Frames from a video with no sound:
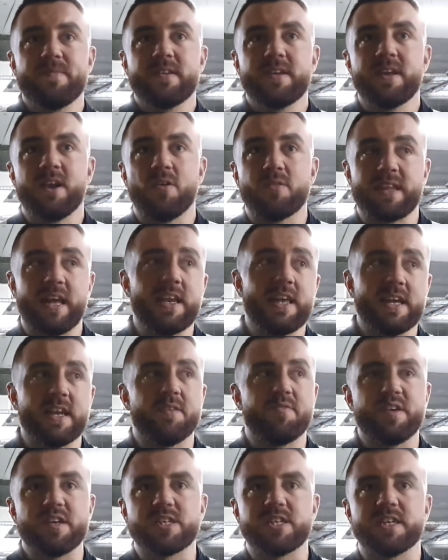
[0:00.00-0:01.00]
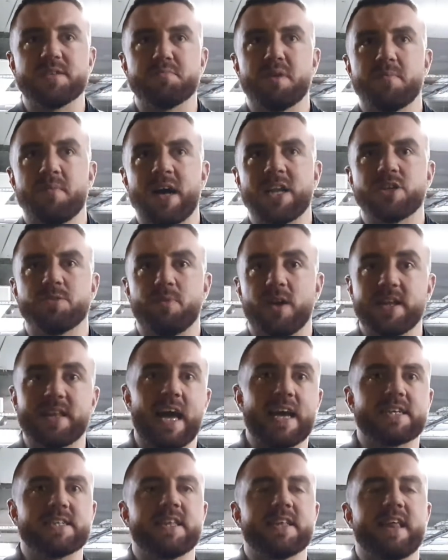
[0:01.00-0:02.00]
you know, Dillian officially is my manager, but I
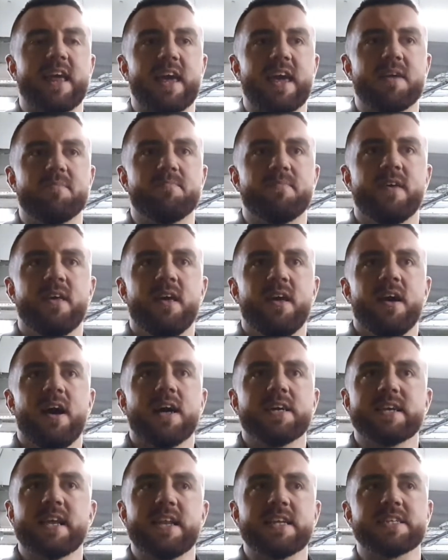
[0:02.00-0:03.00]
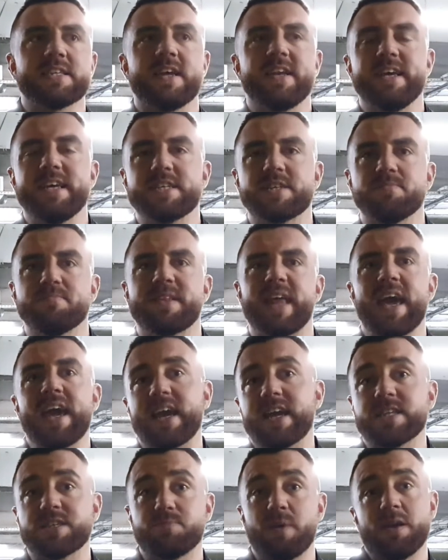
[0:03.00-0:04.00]
text the team, I said, listen, I need some tickets.